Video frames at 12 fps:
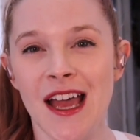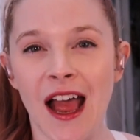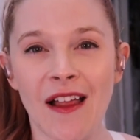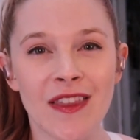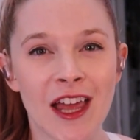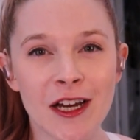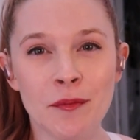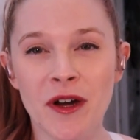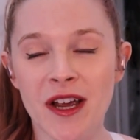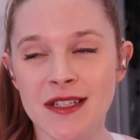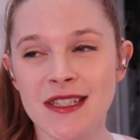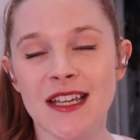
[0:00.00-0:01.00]
a leg
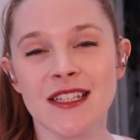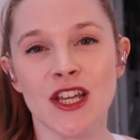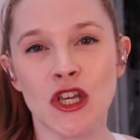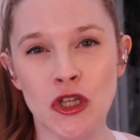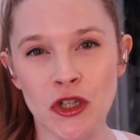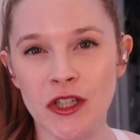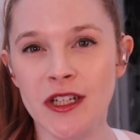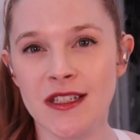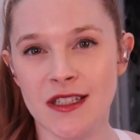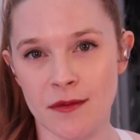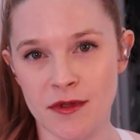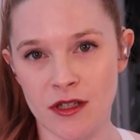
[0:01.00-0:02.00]
press is a good
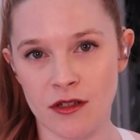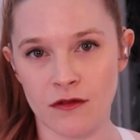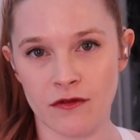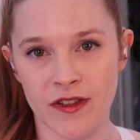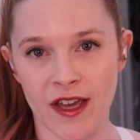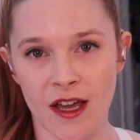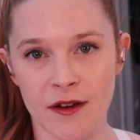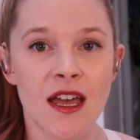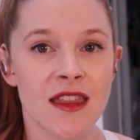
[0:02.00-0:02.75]
substitute for that.